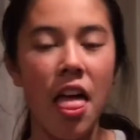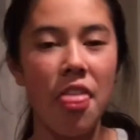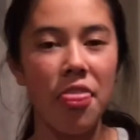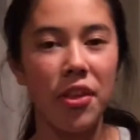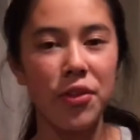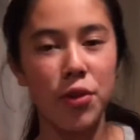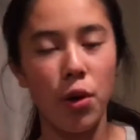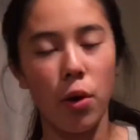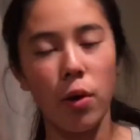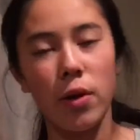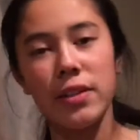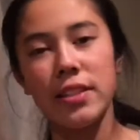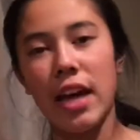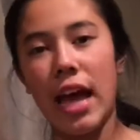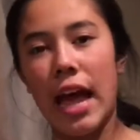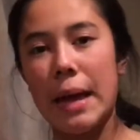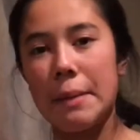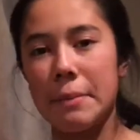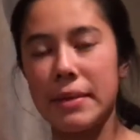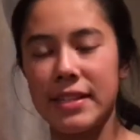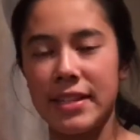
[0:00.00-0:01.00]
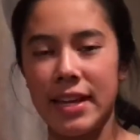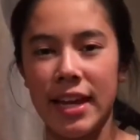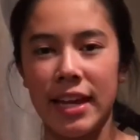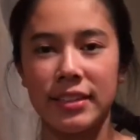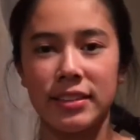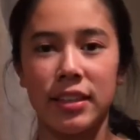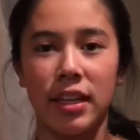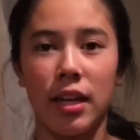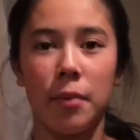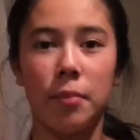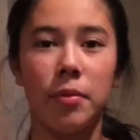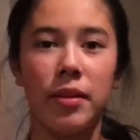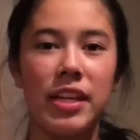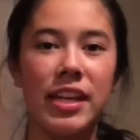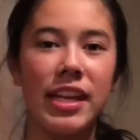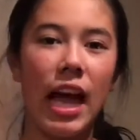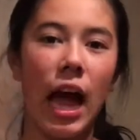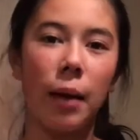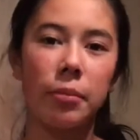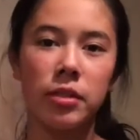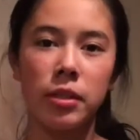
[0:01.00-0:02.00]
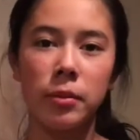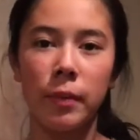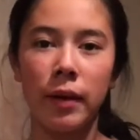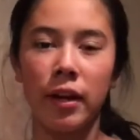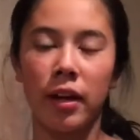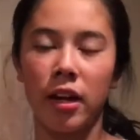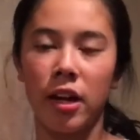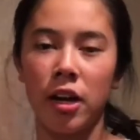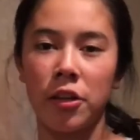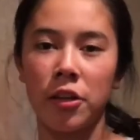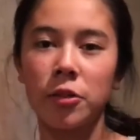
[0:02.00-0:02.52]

The total time it takes to complete Captain America